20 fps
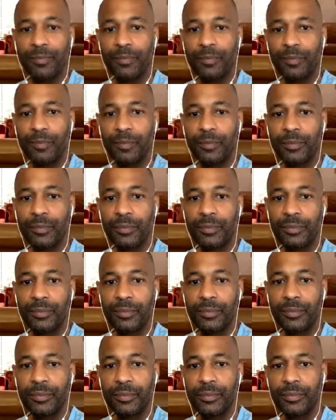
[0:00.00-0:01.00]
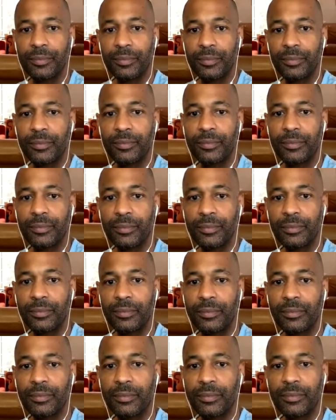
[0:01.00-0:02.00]

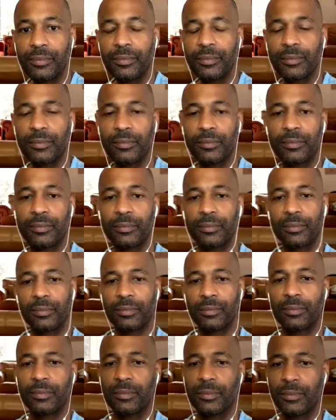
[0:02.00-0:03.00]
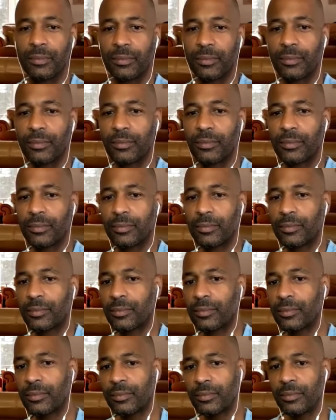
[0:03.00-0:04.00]

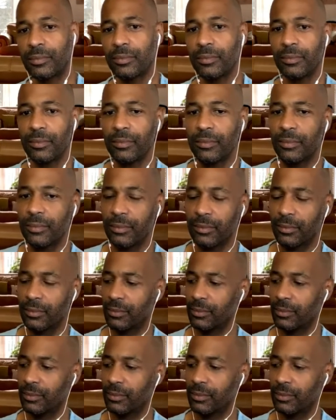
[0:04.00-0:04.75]
This person isn't speaking.